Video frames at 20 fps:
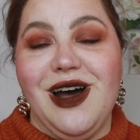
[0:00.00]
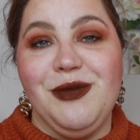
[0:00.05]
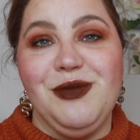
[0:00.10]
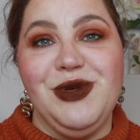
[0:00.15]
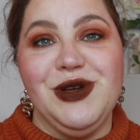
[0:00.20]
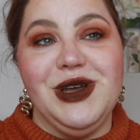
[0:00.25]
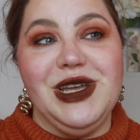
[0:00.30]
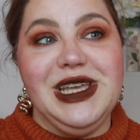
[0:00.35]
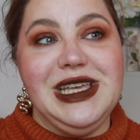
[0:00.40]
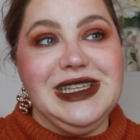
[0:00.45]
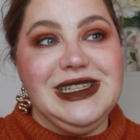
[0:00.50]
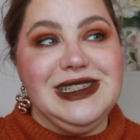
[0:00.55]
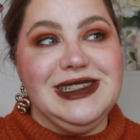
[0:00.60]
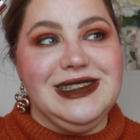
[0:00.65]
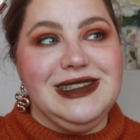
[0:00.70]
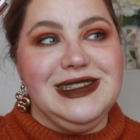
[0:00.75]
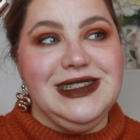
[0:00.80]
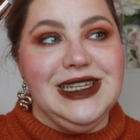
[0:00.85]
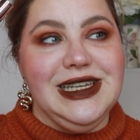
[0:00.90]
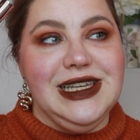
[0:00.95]
up
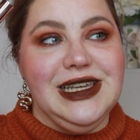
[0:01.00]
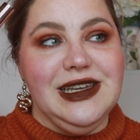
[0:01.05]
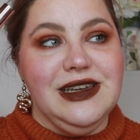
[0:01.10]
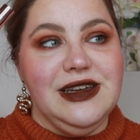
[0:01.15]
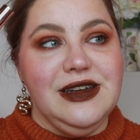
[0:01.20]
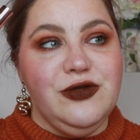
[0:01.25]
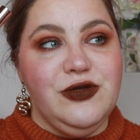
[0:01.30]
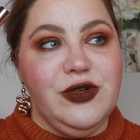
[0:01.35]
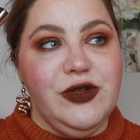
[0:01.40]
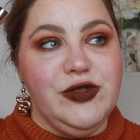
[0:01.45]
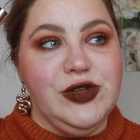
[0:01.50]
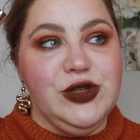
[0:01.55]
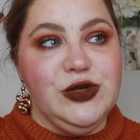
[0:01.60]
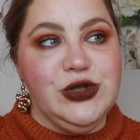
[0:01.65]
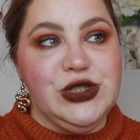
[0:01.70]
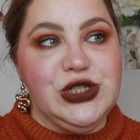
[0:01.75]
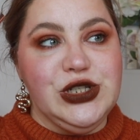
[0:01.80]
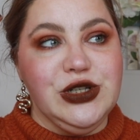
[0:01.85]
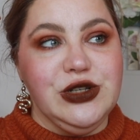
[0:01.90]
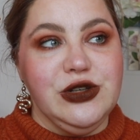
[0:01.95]
is the
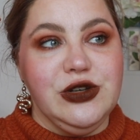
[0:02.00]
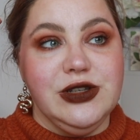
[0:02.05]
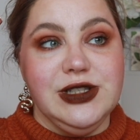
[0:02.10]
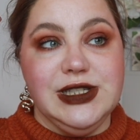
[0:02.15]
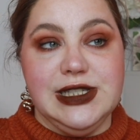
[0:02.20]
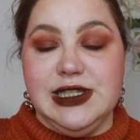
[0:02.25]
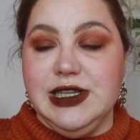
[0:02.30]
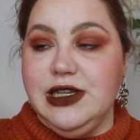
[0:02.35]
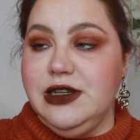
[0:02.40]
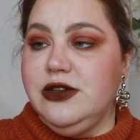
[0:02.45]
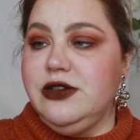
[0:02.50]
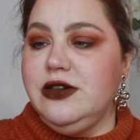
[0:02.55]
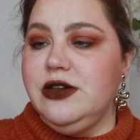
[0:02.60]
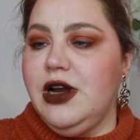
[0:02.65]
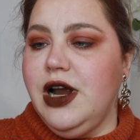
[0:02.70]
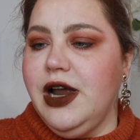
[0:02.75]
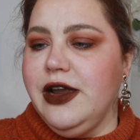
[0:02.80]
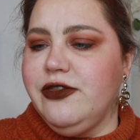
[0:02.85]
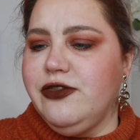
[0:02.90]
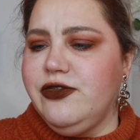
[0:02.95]
Revolution
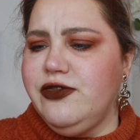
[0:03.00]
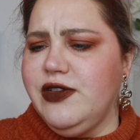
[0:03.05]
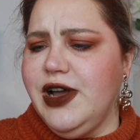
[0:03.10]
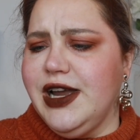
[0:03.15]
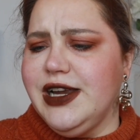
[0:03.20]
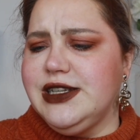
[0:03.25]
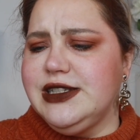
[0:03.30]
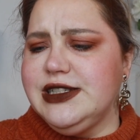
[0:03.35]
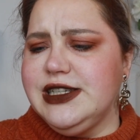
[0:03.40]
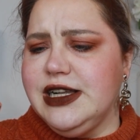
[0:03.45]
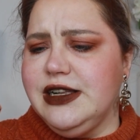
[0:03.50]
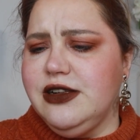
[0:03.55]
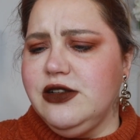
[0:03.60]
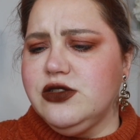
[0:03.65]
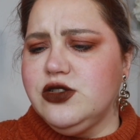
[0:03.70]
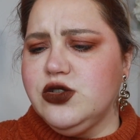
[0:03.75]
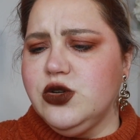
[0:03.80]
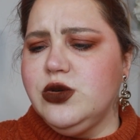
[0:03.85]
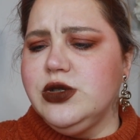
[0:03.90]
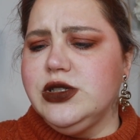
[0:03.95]
Concealer. I
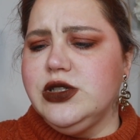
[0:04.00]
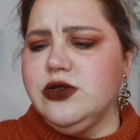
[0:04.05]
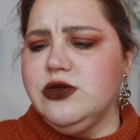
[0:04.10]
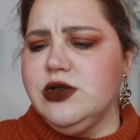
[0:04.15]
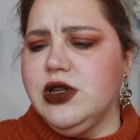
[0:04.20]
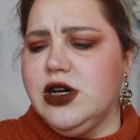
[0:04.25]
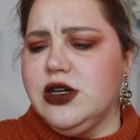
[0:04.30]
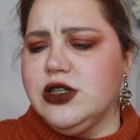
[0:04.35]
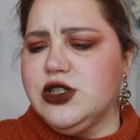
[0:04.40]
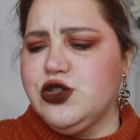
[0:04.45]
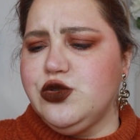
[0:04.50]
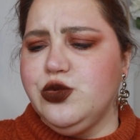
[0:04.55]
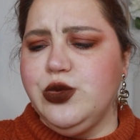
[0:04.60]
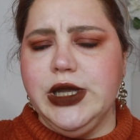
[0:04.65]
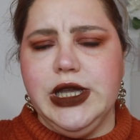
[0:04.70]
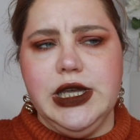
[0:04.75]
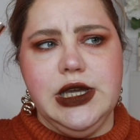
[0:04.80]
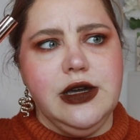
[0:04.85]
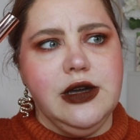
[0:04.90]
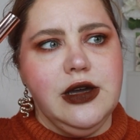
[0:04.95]
told you last
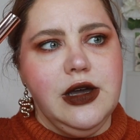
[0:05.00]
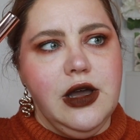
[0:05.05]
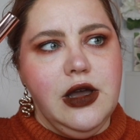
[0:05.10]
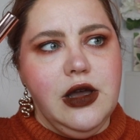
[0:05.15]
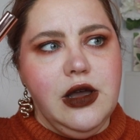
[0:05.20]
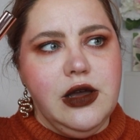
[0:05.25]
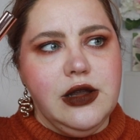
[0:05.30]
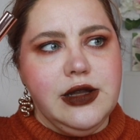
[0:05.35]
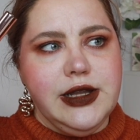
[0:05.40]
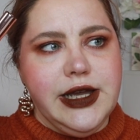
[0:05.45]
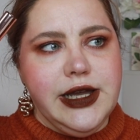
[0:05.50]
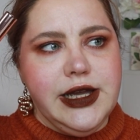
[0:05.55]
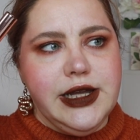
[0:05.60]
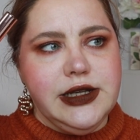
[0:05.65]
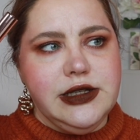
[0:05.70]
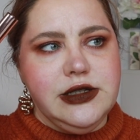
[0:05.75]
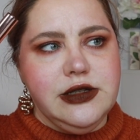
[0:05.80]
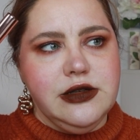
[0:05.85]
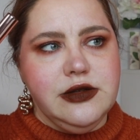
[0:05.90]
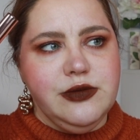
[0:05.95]
week
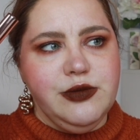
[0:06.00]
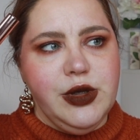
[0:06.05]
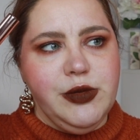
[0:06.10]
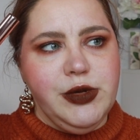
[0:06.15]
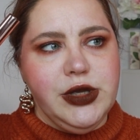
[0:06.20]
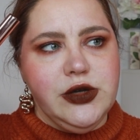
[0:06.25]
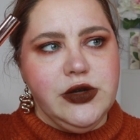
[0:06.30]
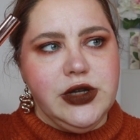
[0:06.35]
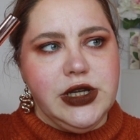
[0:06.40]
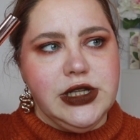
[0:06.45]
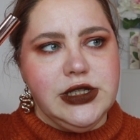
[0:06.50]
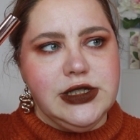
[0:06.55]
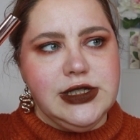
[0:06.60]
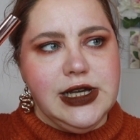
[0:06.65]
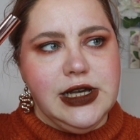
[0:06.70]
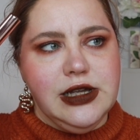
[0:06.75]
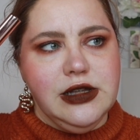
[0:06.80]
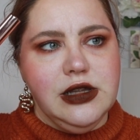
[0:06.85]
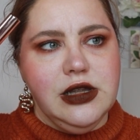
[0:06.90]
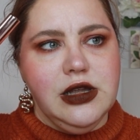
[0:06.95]
that, maybe you can
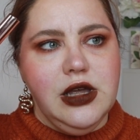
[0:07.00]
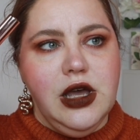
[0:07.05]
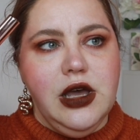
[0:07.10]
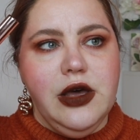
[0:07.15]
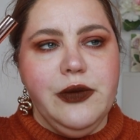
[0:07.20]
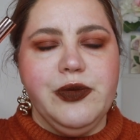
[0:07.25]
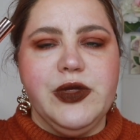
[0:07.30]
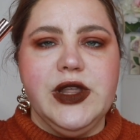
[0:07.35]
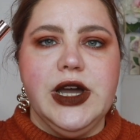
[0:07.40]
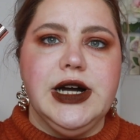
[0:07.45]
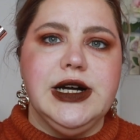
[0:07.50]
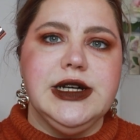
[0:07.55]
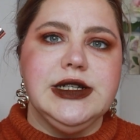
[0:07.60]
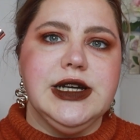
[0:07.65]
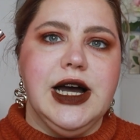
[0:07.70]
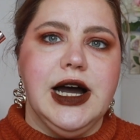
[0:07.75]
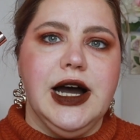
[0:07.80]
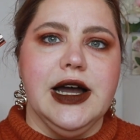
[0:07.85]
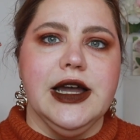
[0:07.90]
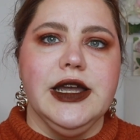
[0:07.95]
tell,
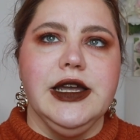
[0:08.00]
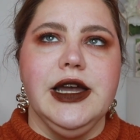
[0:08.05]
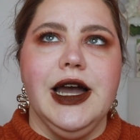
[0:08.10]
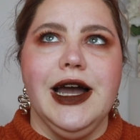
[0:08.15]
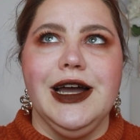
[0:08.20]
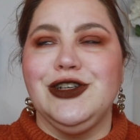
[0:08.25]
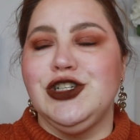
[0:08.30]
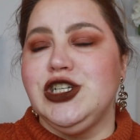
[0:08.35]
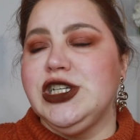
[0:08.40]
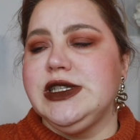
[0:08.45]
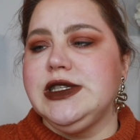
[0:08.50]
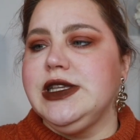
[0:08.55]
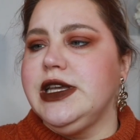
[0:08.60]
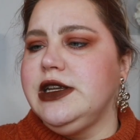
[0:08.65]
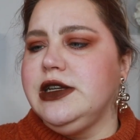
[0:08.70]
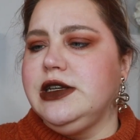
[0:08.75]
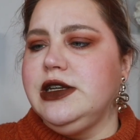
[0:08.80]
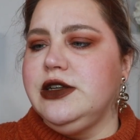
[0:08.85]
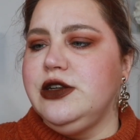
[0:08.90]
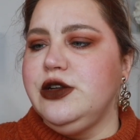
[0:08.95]
that I just
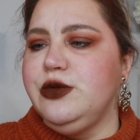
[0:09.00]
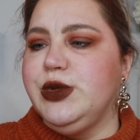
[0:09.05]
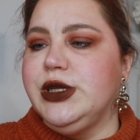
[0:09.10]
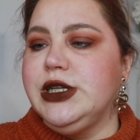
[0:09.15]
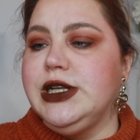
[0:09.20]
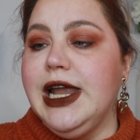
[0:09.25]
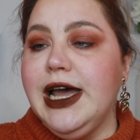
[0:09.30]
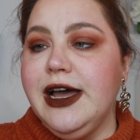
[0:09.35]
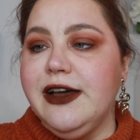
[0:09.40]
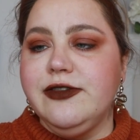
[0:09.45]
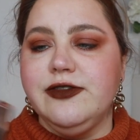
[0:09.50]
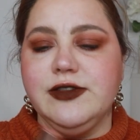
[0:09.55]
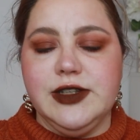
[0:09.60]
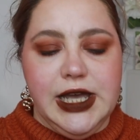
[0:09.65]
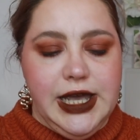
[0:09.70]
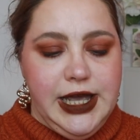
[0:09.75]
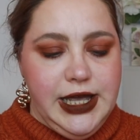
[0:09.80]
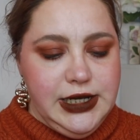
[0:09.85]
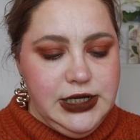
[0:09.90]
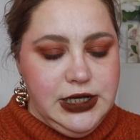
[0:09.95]
had a little bit left
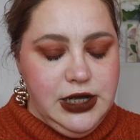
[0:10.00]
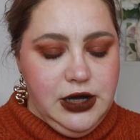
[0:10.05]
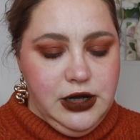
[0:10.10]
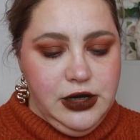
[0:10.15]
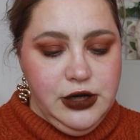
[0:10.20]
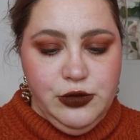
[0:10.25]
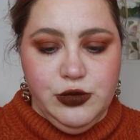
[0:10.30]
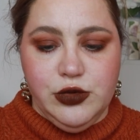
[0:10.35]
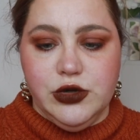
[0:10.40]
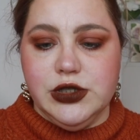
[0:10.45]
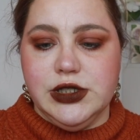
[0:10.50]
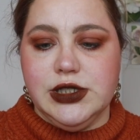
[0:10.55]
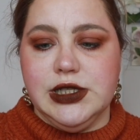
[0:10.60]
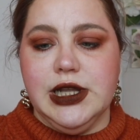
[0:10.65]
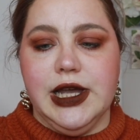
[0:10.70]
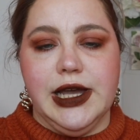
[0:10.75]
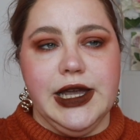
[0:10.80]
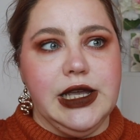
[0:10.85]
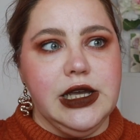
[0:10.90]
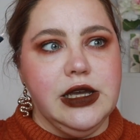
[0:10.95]
and I was
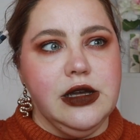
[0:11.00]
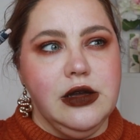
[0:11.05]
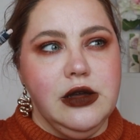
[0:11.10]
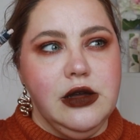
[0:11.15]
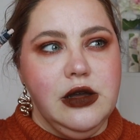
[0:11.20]
like